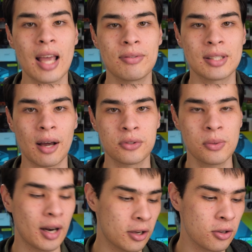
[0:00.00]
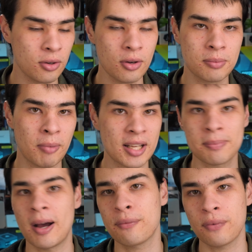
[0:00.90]
save stuff to it. I could use my
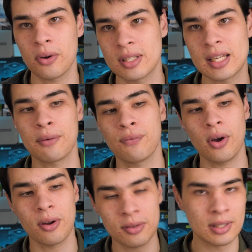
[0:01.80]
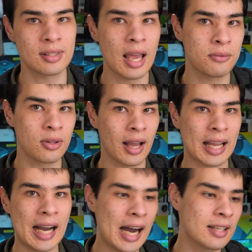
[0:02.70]
smartphone to take photos and save to that
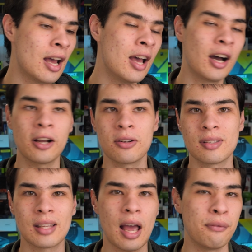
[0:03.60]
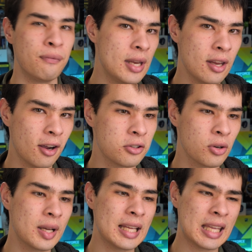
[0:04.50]
card. I could save video
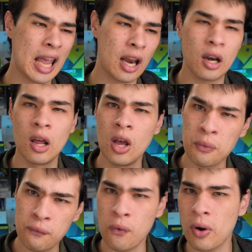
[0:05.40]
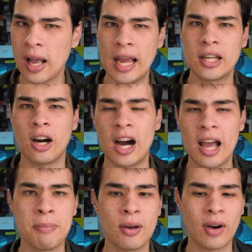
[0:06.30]
to it. Again, 4K and
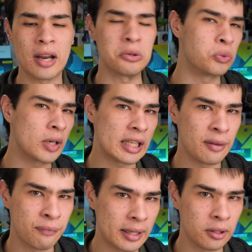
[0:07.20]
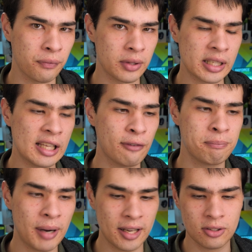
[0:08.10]
high bitrate really fell off the cliff,
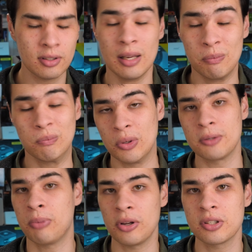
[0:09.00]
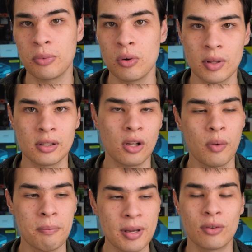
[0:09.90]
but it was possible with
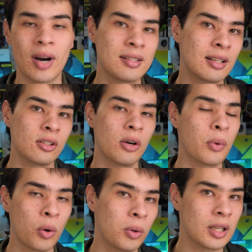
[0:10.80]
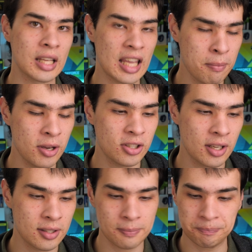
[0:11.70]
lower bitrates and lower quality
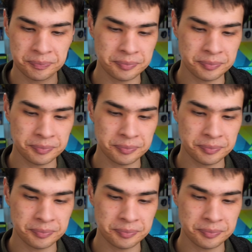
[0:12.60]
images.